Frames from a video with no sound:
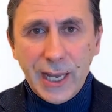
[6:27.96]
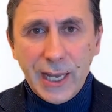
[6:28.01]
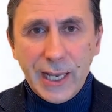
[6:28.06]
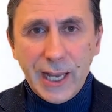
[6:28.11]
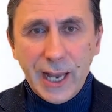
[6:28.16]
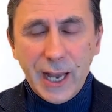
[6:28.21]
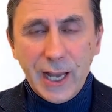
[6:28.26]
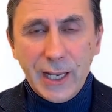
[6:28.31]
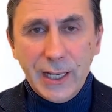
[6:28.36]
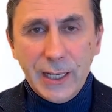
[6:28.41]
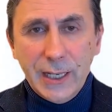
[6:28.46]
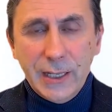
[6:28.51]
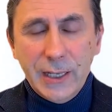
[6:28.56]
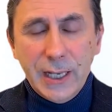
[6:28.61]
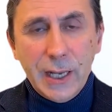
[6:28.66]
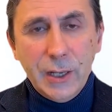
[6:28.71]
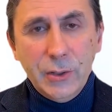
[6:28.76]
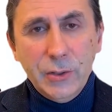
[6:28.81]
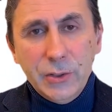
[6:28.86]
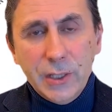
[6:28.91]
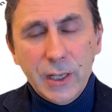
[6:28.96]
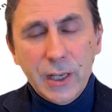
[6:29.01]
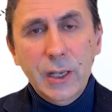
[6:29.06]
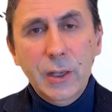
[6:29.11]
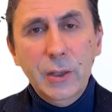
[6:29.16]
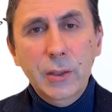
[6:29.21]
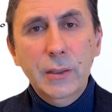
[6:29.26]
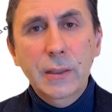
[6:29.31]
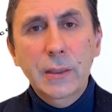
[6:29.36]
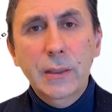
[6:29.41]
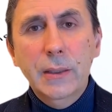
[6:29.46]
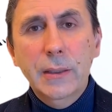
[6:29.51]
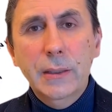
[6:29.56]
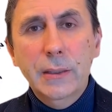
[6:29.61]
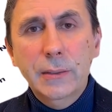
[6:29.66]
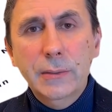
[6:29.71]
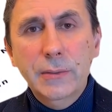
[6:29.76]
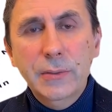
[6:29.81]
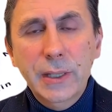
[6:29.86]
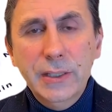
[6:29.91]
AI in healthcare
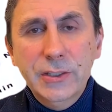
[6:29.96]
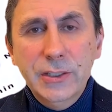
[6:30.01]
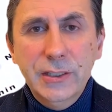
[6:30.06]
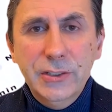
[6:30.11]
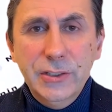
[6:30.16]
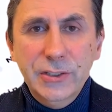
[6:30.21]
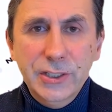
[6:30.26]
faces